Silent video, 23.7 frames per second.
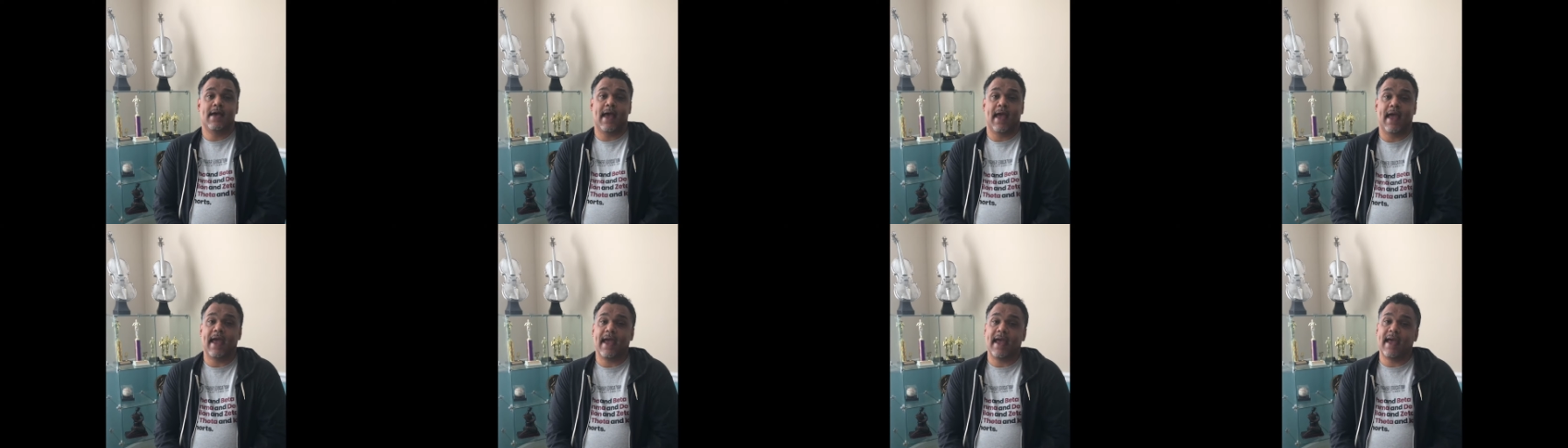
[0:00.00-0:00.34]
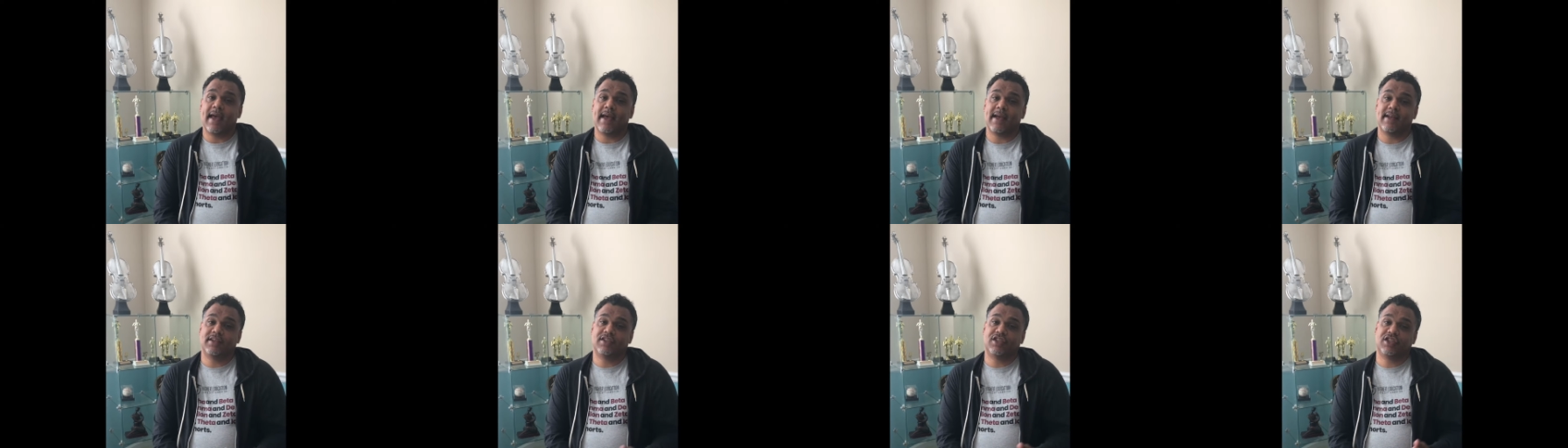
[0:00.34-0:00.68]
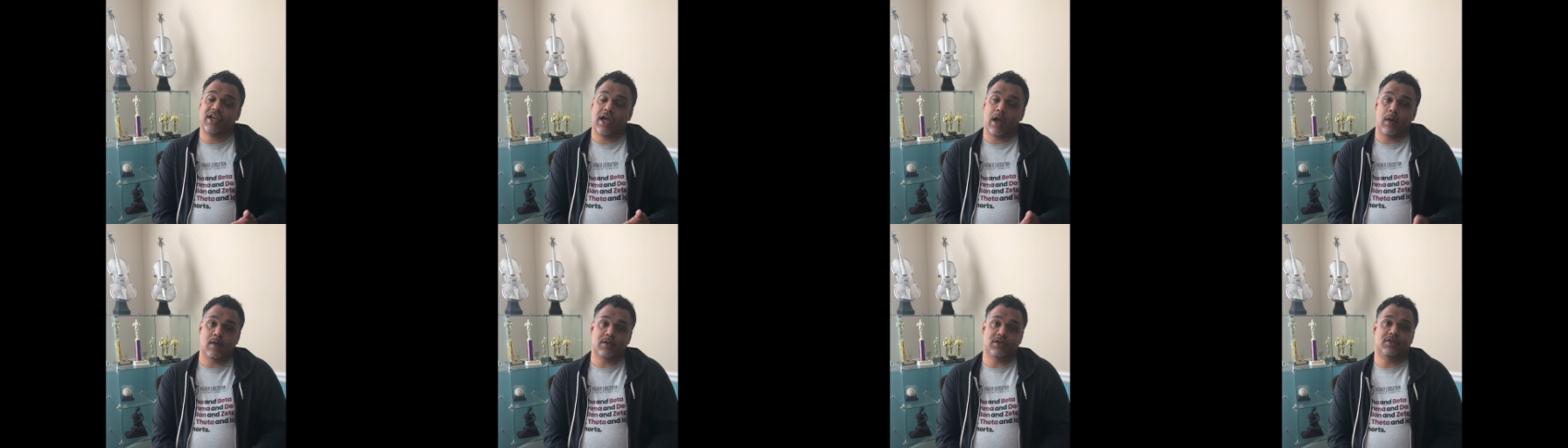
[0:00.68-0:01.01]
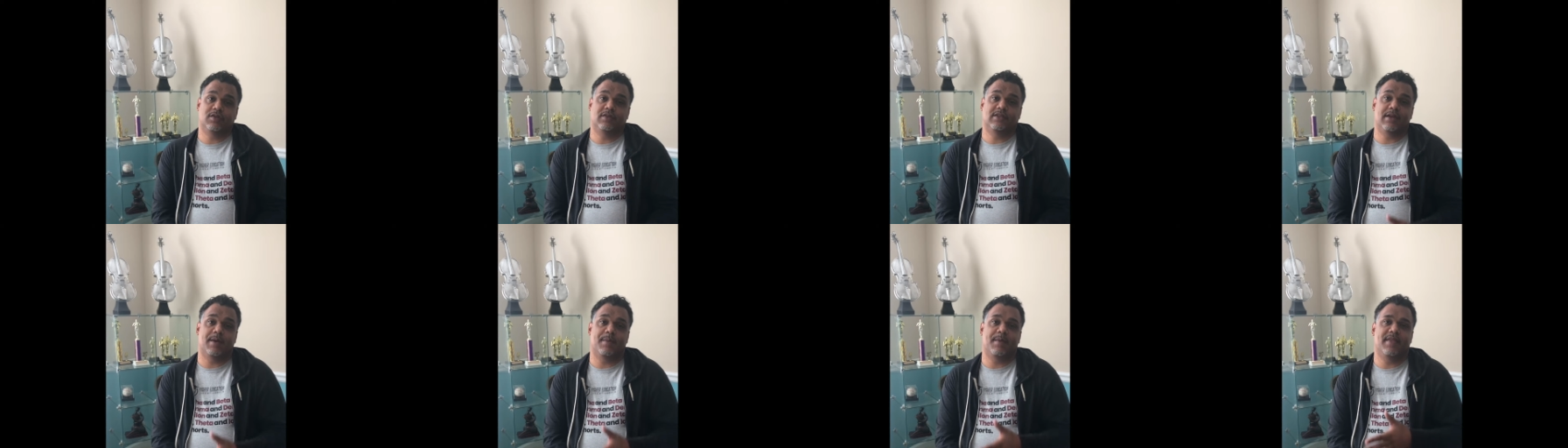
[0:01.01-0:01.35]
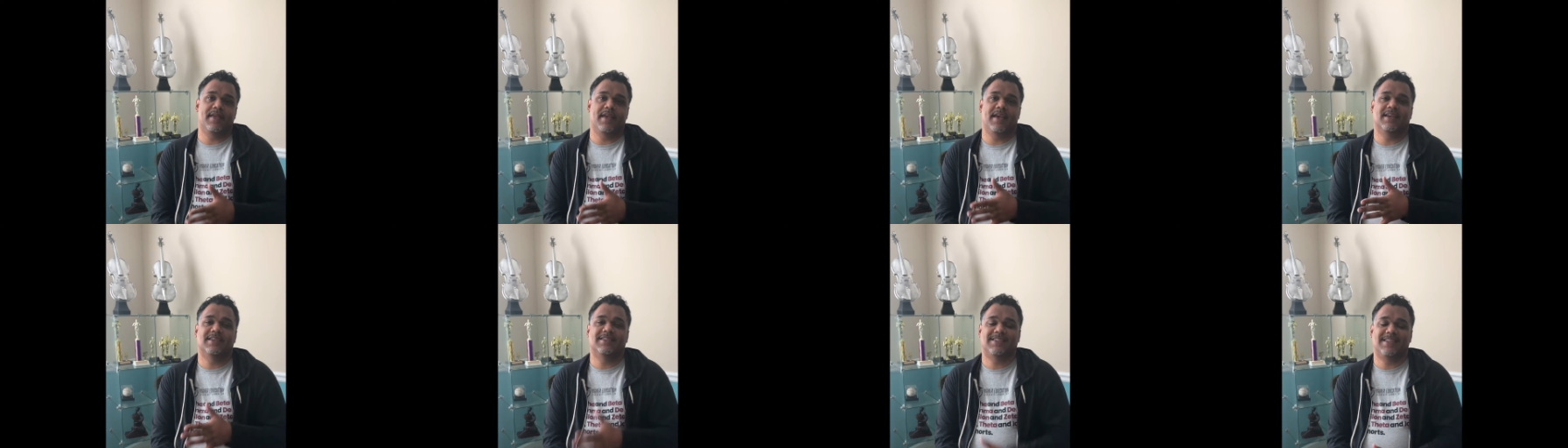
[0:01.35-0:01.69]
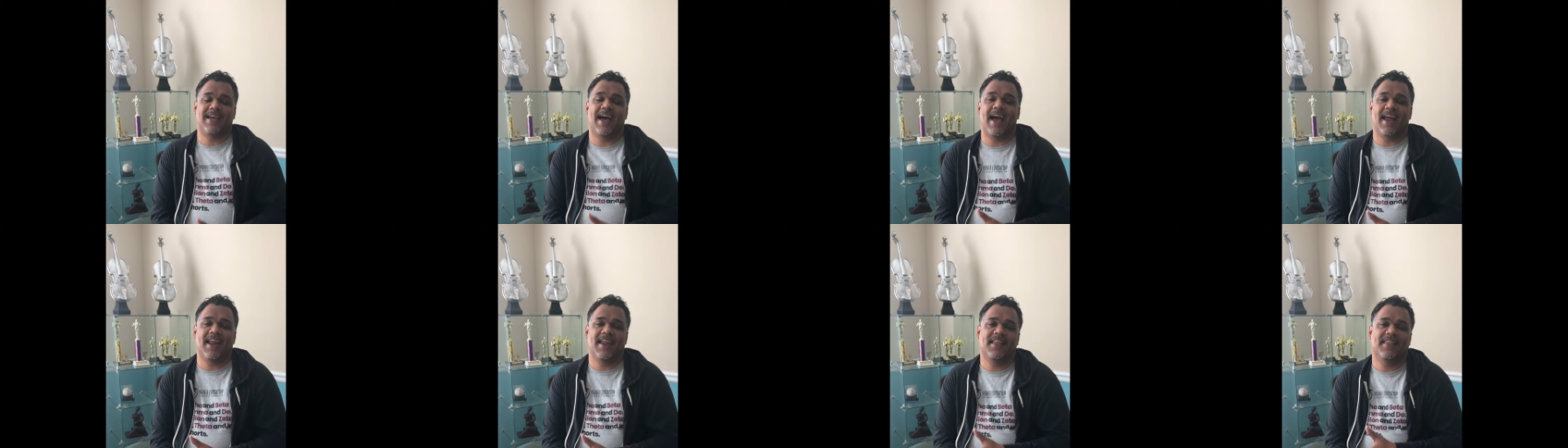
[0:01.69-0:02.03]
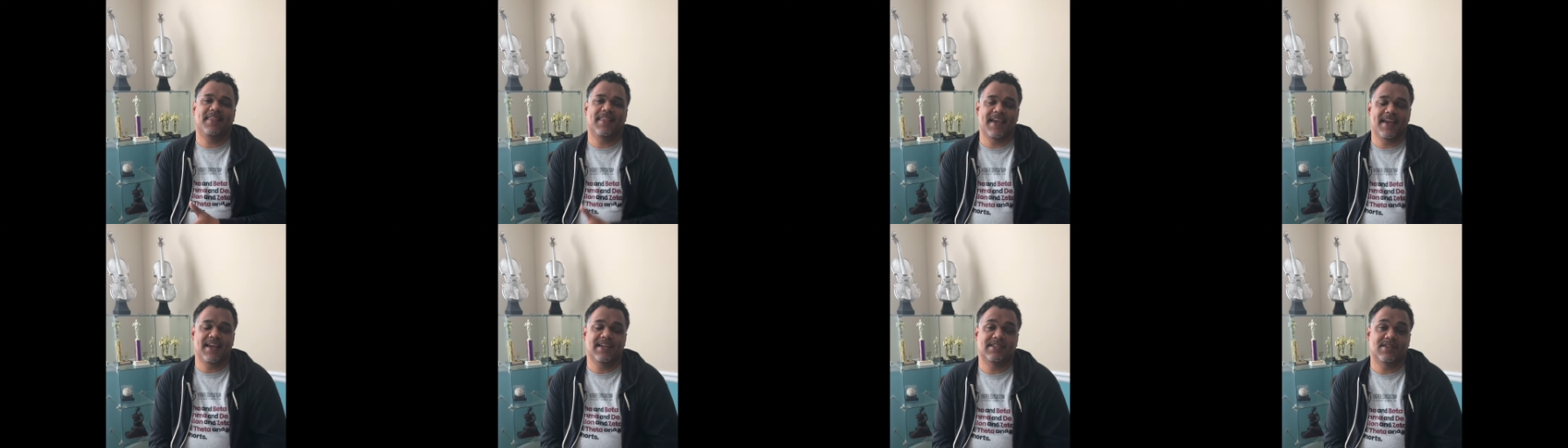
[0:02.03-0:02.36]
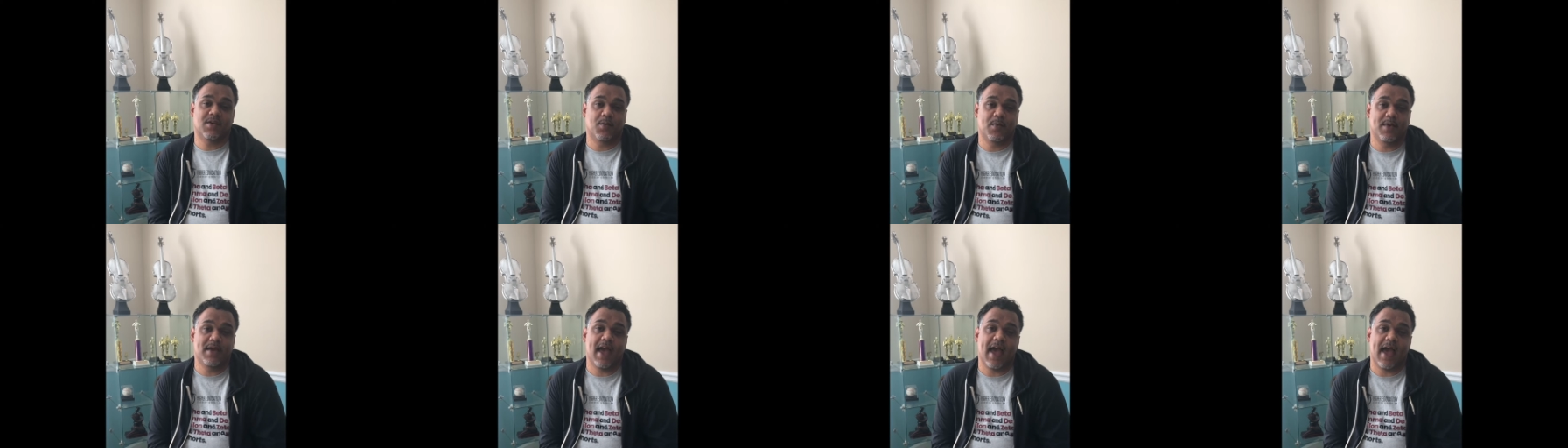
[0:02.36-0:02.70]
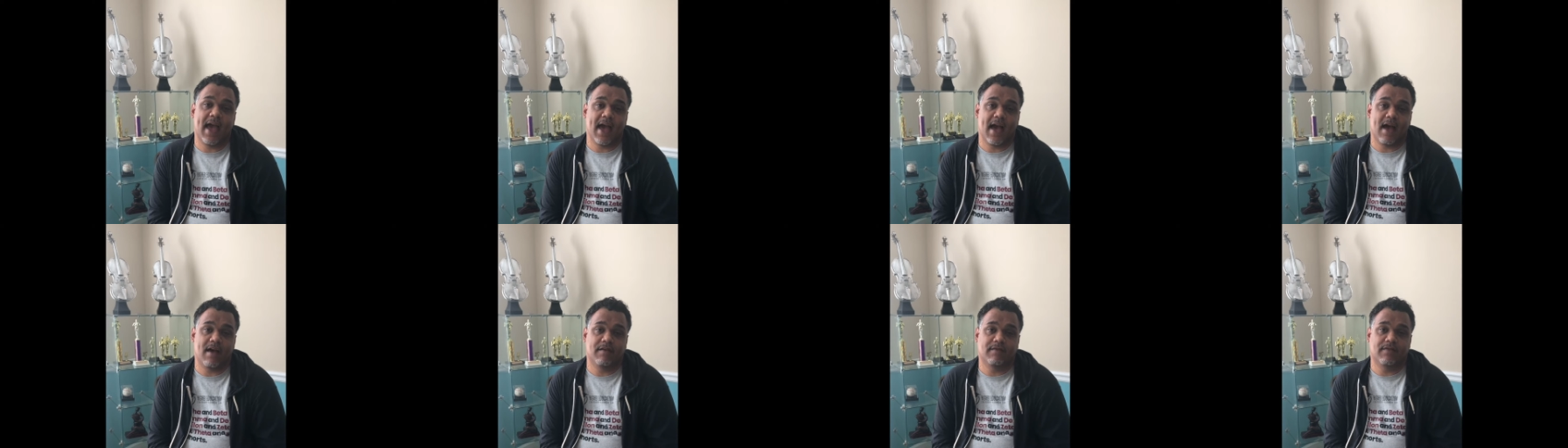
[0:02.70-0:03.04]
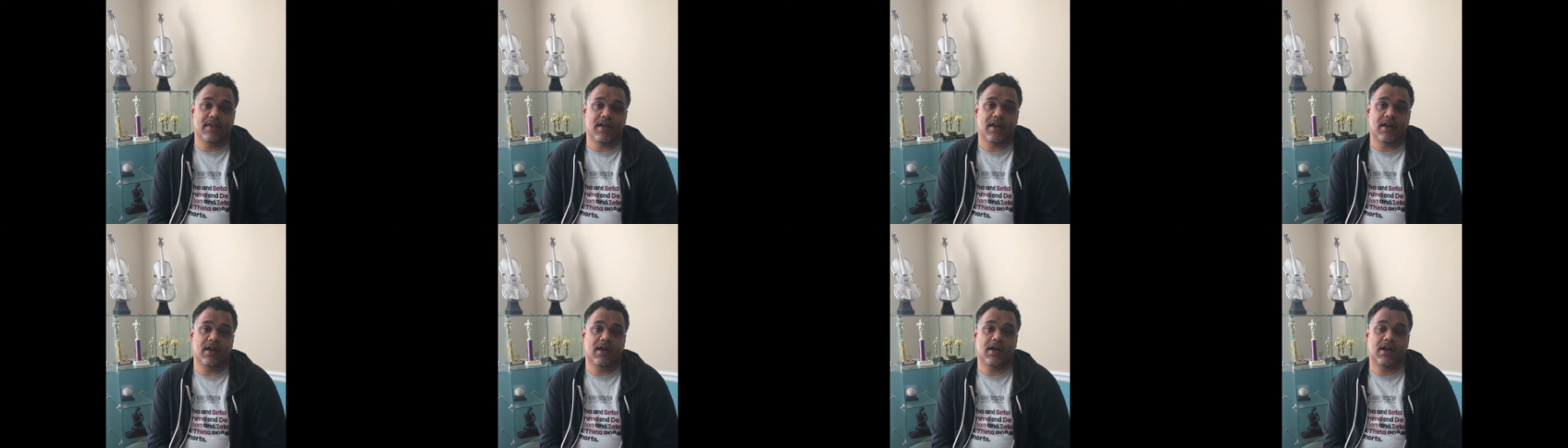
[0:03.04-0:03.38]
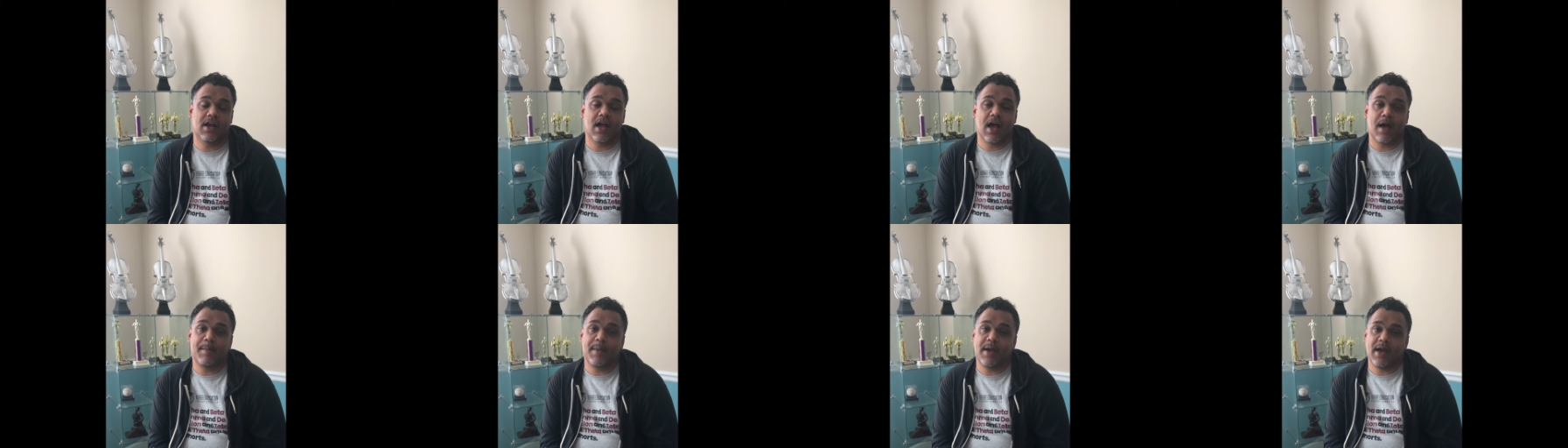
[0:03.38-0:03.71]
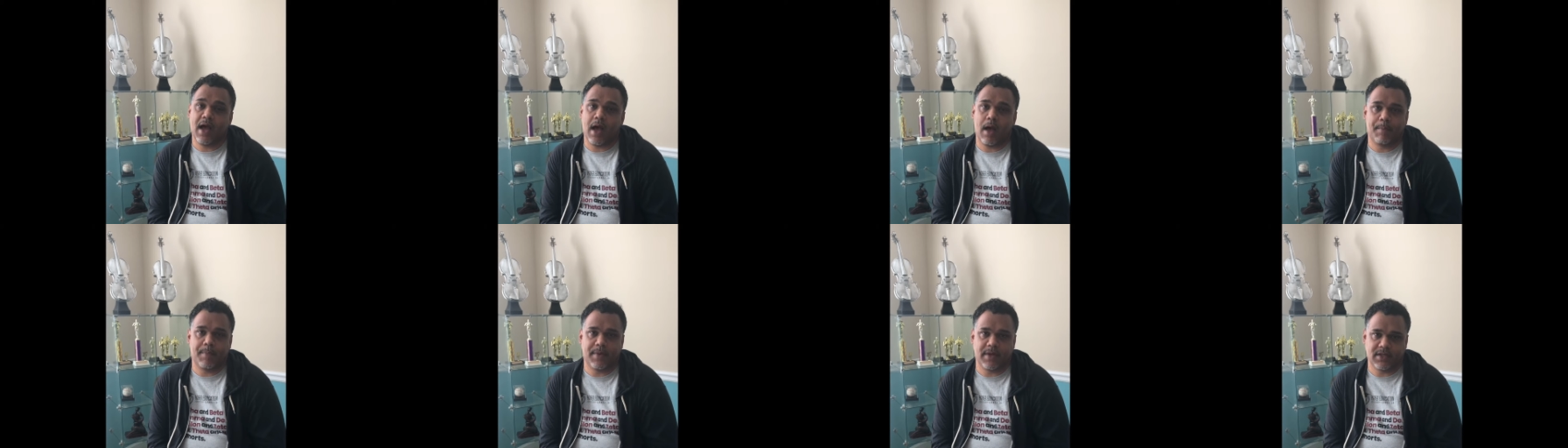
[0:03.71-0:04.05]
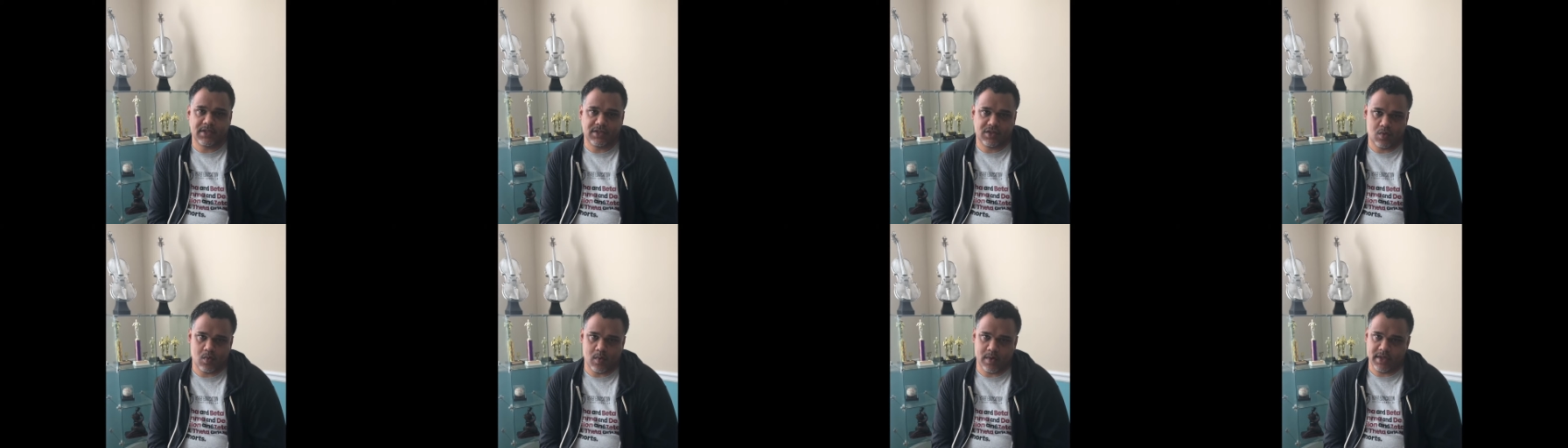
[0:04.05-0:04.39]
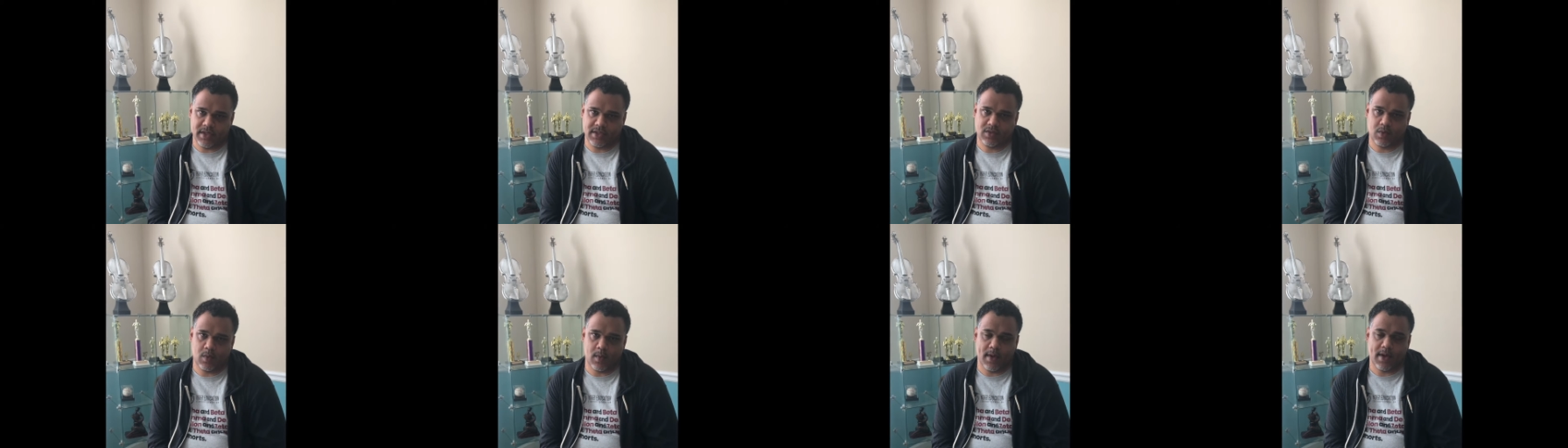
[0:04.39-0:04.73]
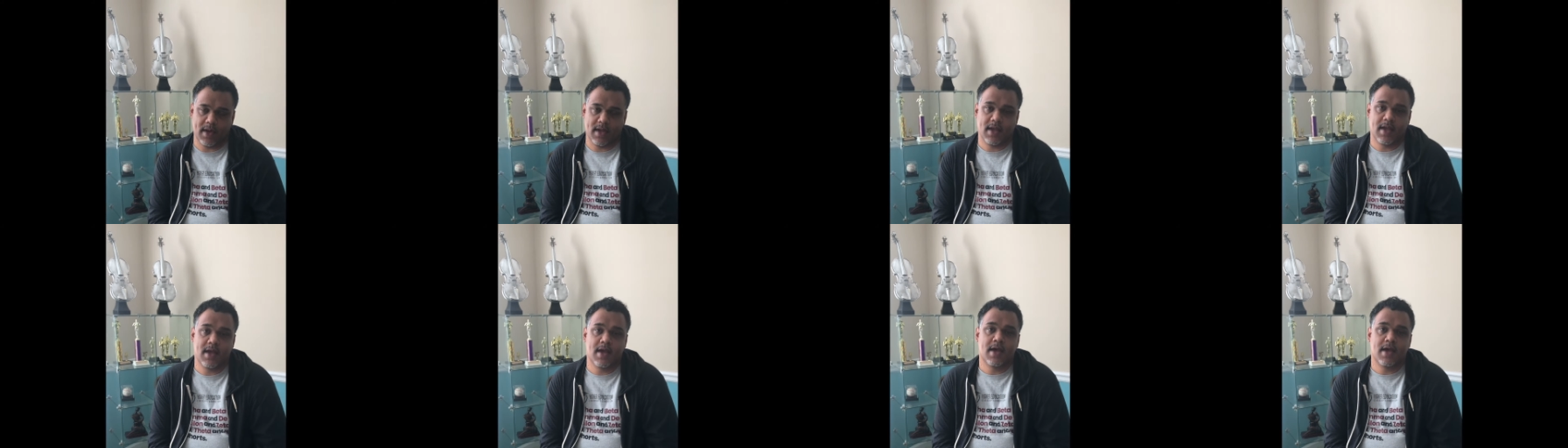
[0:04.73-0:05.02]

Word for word: and share with you some of the exciting things that we have that are coming up in 2020.